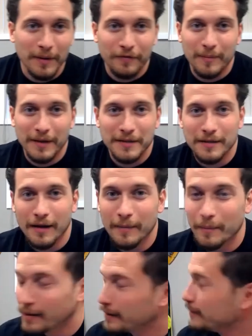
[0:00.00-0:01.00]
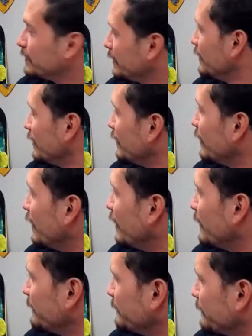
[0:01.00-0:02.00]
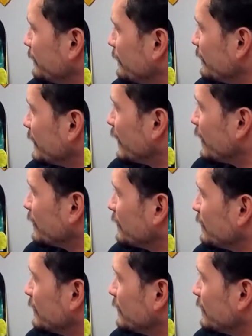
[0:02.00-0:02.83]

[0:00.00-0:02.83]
would be from my son, but yeah.